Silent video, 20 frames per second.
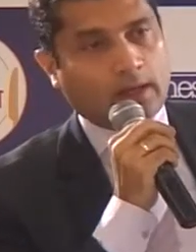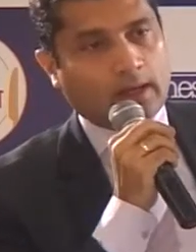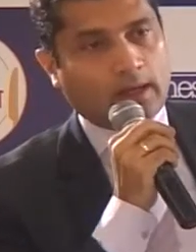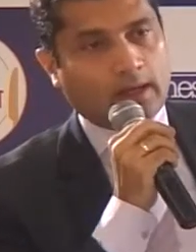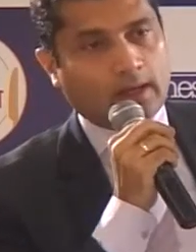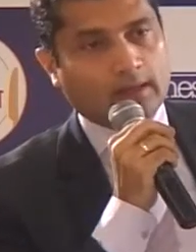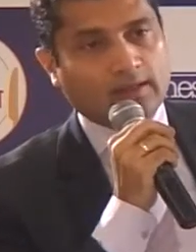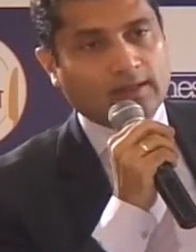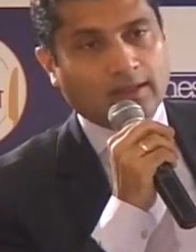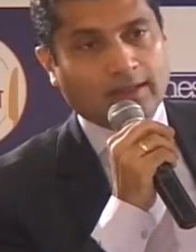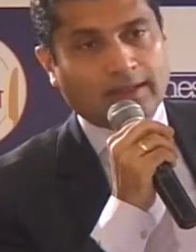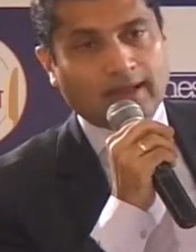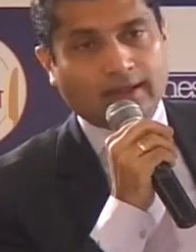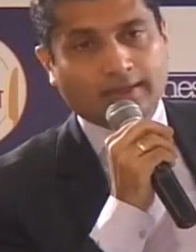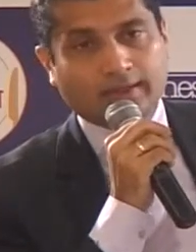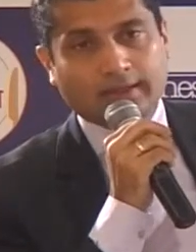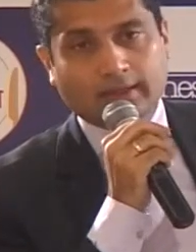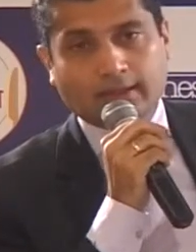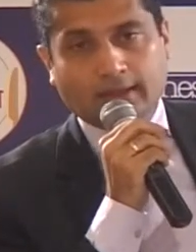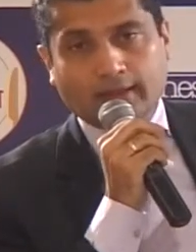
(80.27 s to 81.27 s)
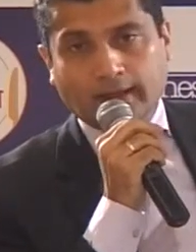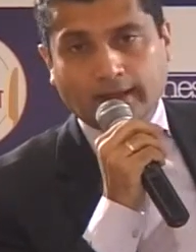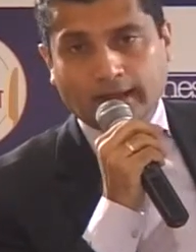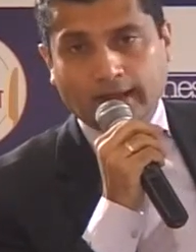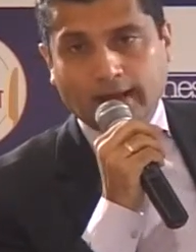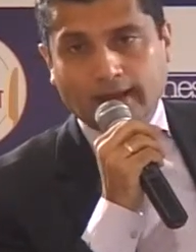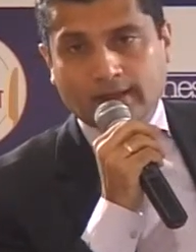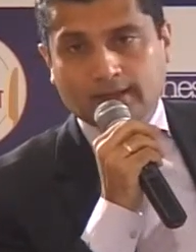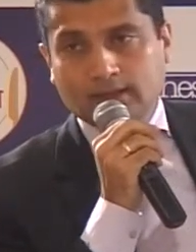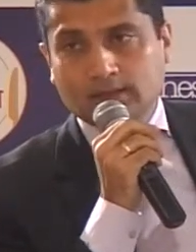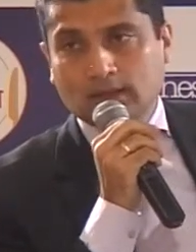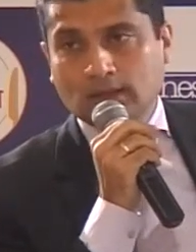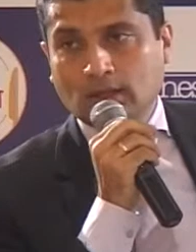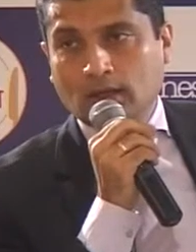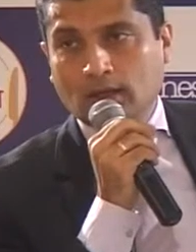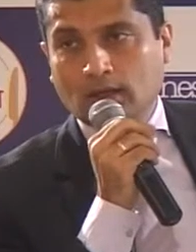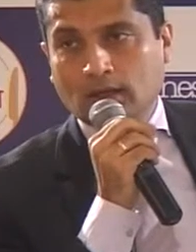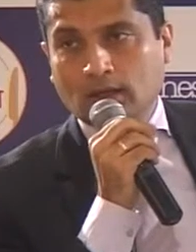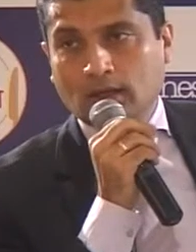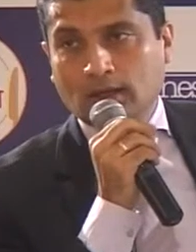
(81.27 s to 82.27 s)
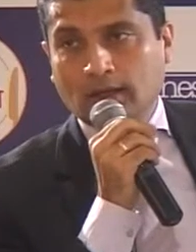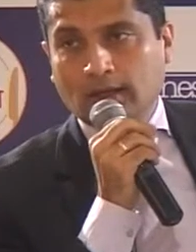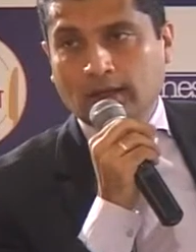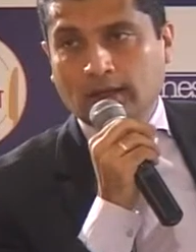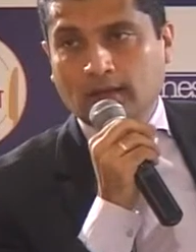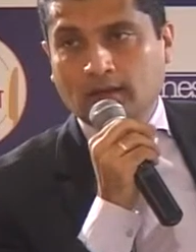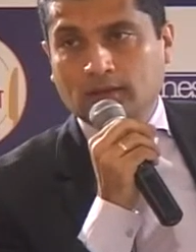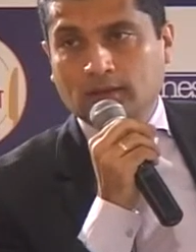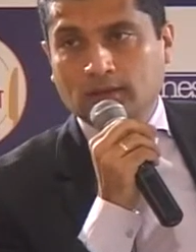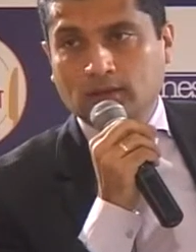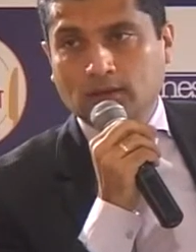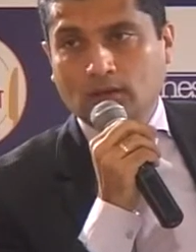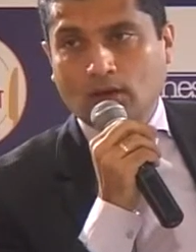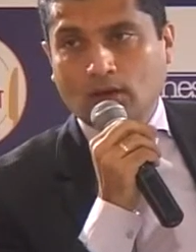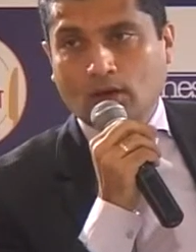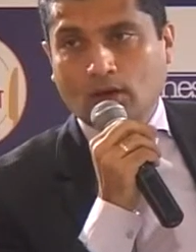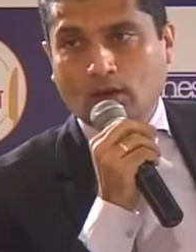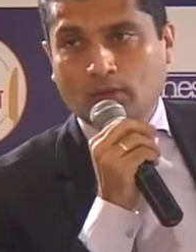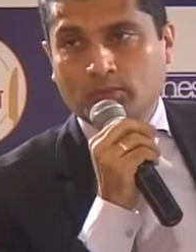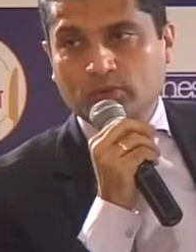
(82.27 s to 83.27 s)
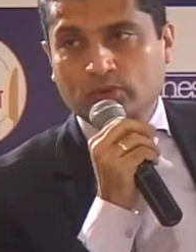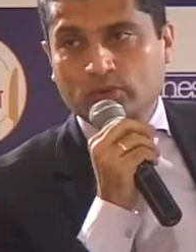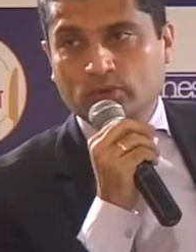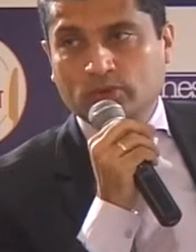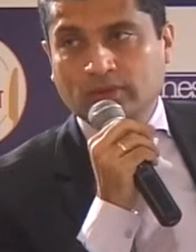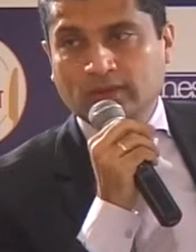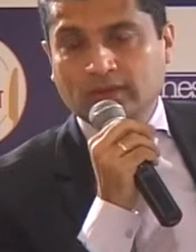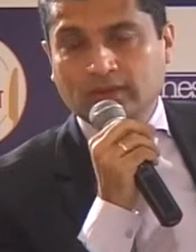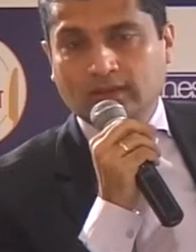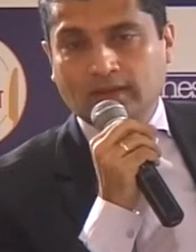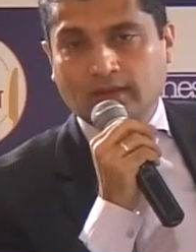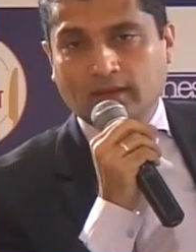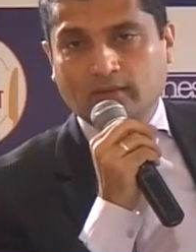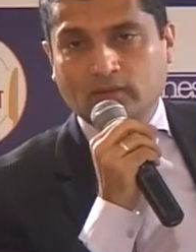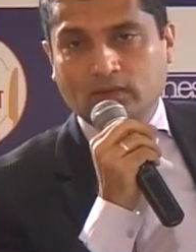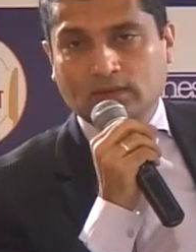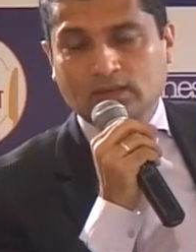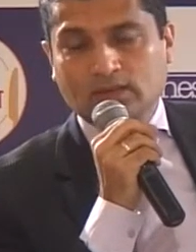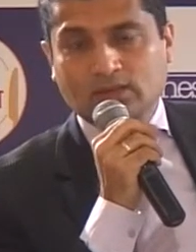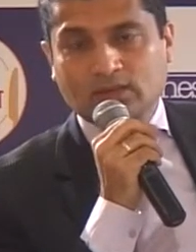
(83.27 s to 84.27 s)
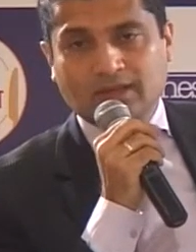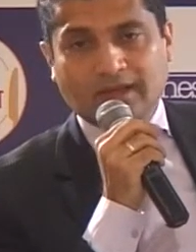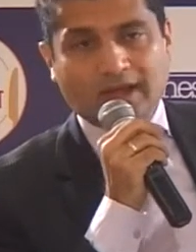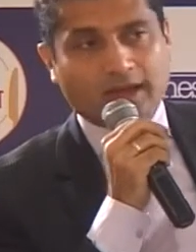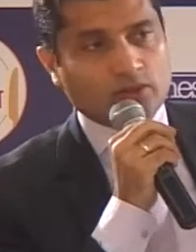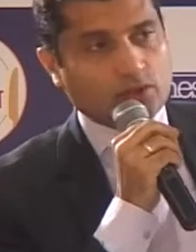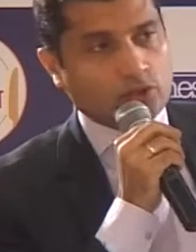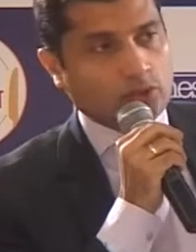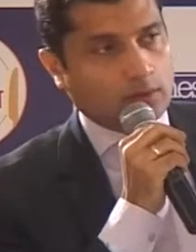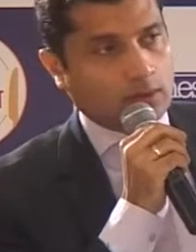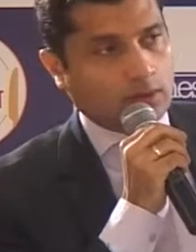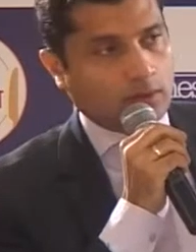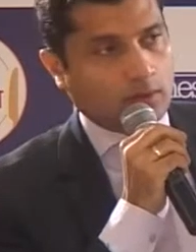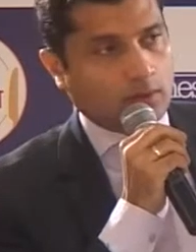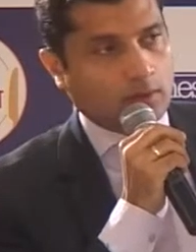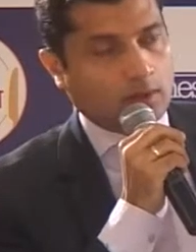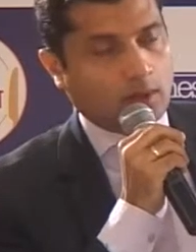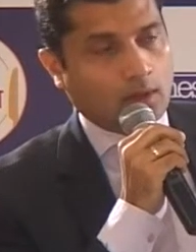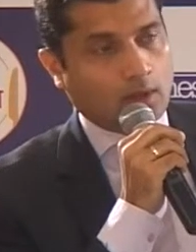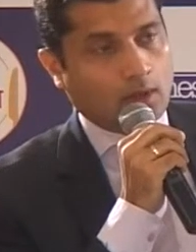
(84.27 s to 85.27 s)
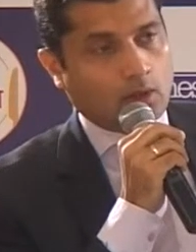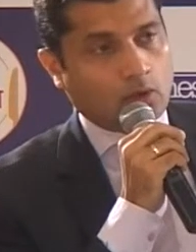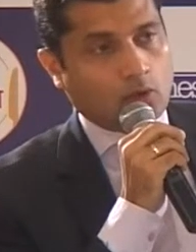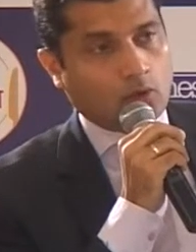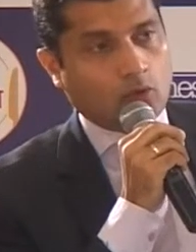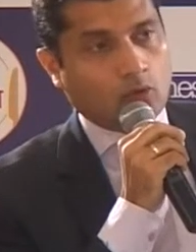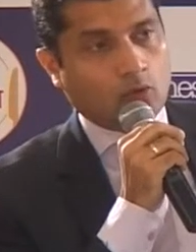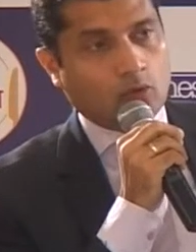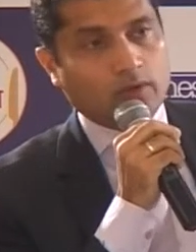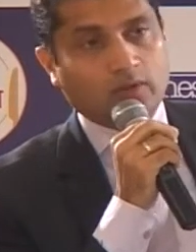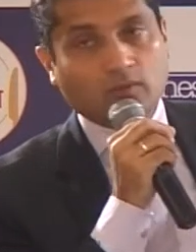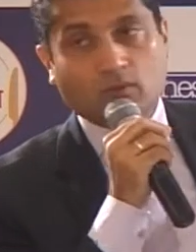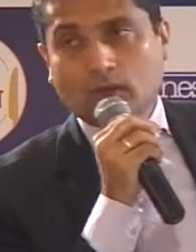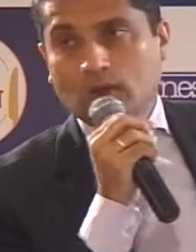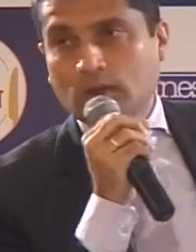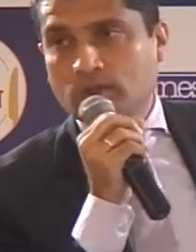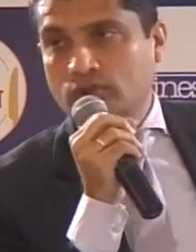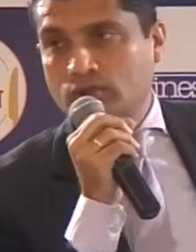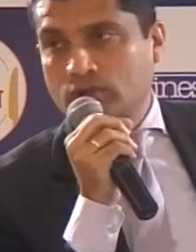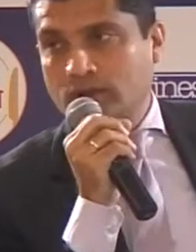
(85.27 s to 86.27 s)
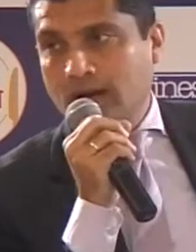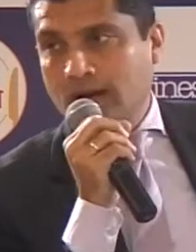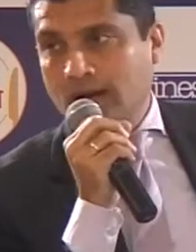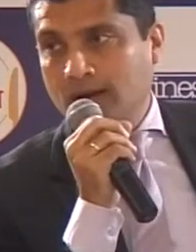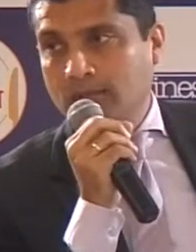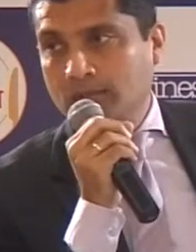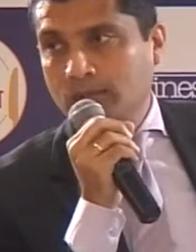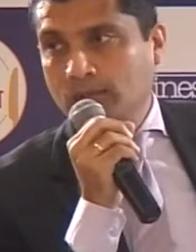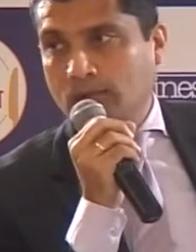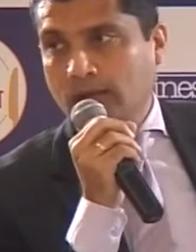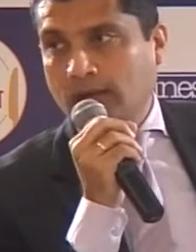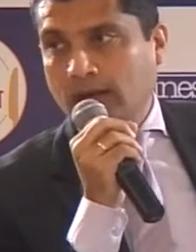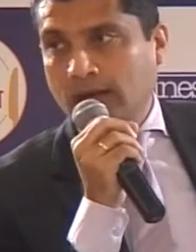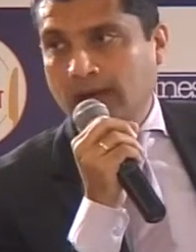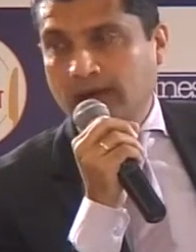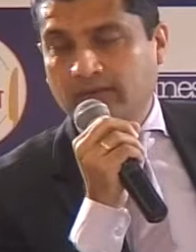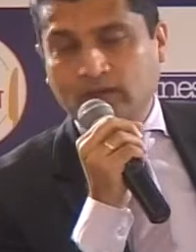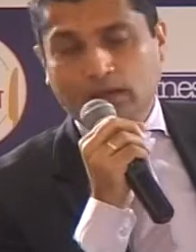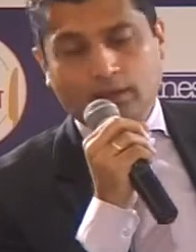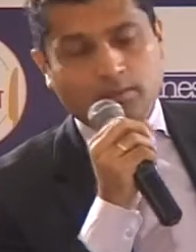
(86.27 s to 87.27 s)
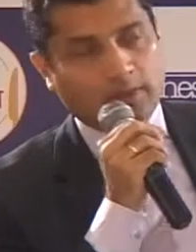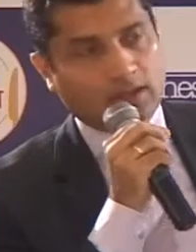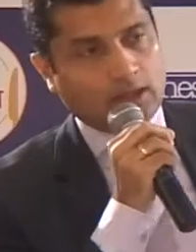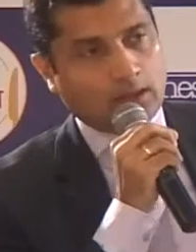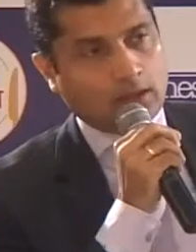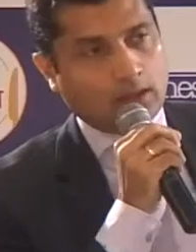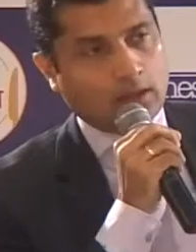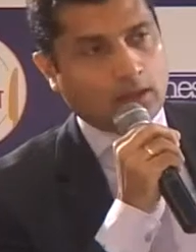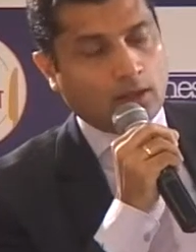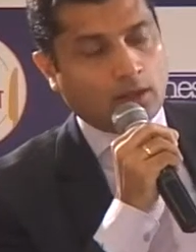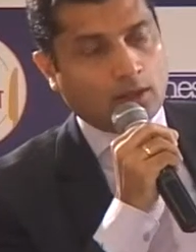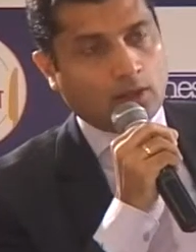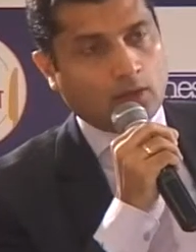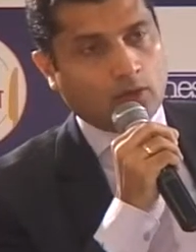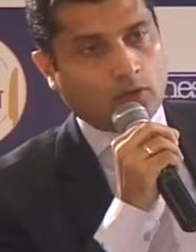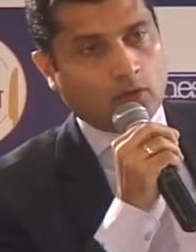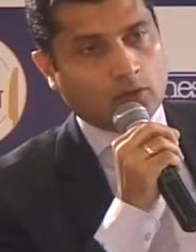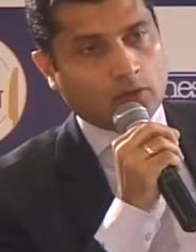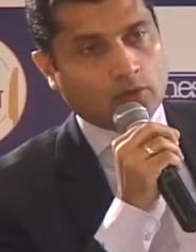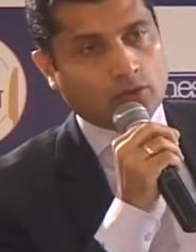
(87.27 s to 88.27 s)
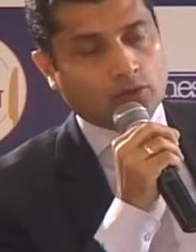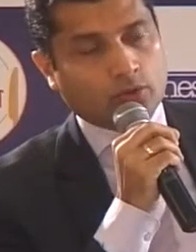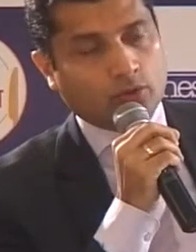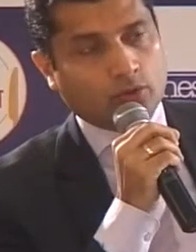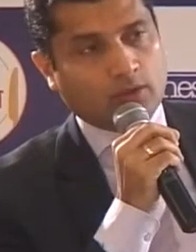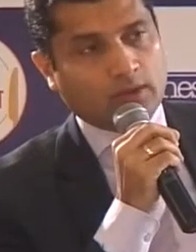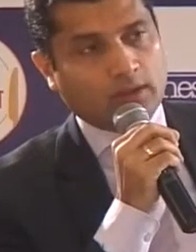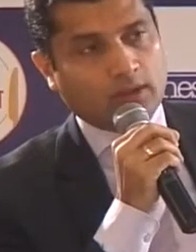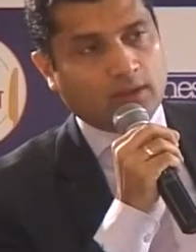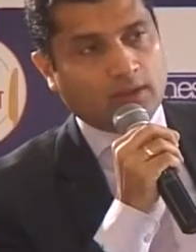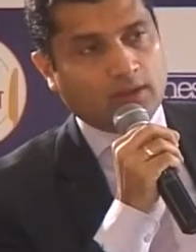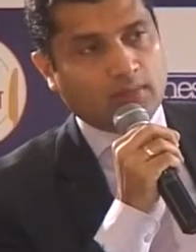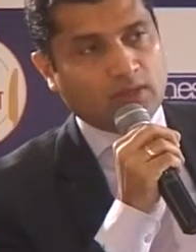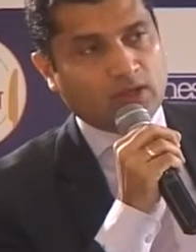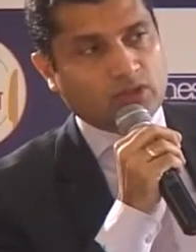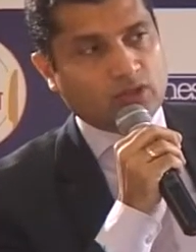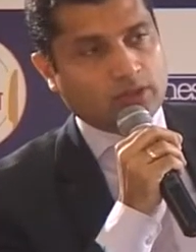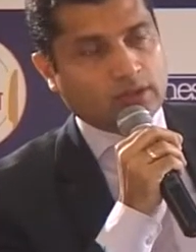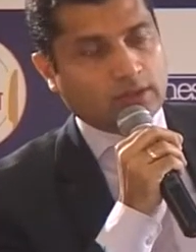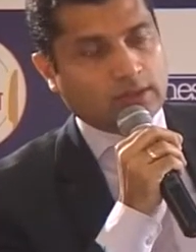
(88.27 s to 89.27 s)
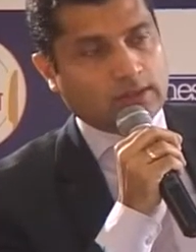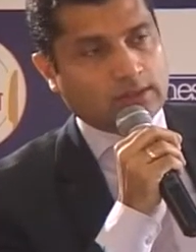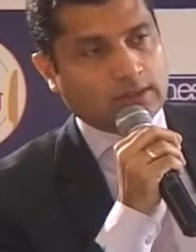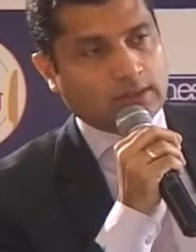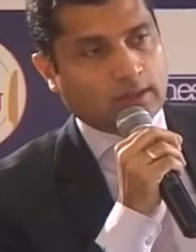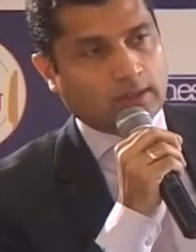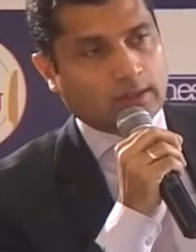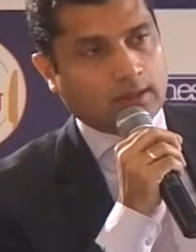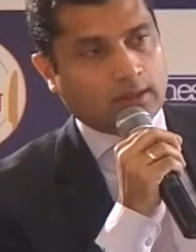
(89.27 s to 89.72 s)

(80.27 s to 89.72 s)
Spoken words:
And I think Calcutta has a great opportunity there with its natural old world charm, having been also the immediate